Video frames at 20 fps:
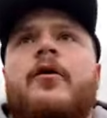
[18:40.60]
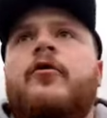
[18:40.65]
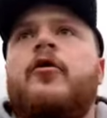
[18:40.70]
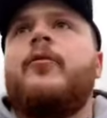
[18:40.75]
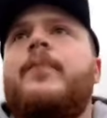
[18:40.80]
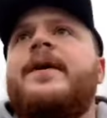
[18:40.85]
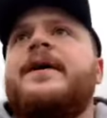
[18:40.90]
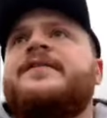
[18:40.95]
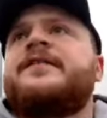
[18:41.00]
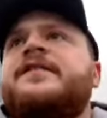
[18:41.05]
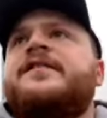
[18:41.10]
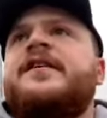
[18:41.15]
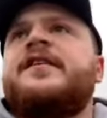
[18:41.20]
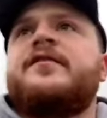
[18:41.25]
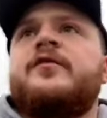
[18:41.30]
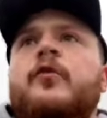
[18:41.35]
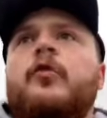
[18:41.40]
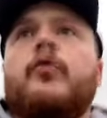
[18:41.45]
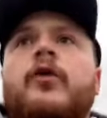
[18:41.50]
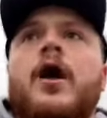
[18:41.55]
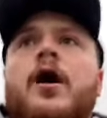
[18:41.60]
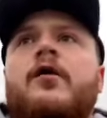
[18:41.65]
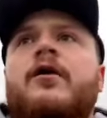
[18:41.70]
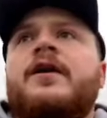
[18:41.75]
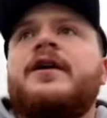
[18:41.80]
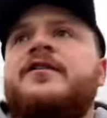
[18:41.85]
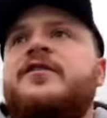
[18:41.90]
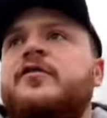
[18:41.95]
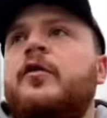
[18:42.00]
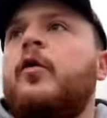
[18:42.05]
businesses and all locally
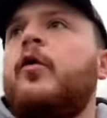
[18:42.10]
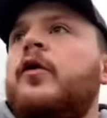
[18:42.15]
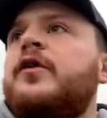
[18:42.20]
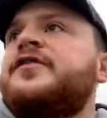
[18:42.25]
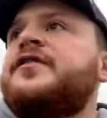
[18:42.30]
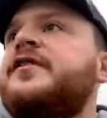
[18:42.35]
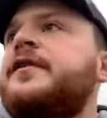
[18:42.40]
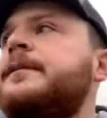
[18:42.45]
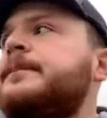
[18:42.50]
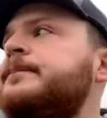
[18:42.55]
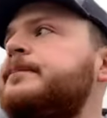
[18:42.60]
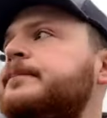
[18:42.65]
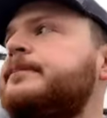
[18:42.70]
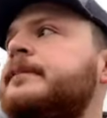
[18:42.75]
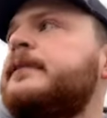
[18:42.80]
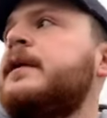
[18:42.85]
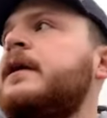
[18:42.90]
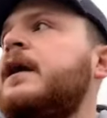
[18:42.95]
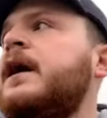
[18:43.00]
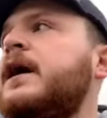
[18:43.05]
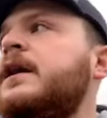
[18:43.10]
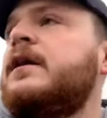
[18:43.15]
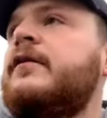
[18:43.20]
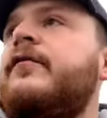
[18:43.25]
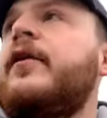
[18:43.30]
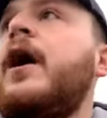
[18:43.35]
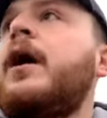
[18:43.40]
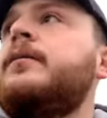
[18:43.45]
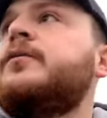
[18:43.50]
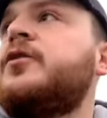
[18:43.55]
sourced in the
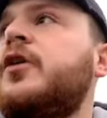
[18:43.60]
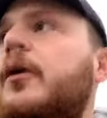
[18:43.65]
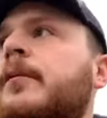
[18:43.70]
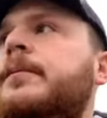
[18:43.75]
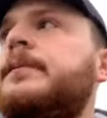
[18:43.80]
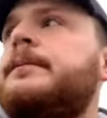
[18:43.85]
farm shop.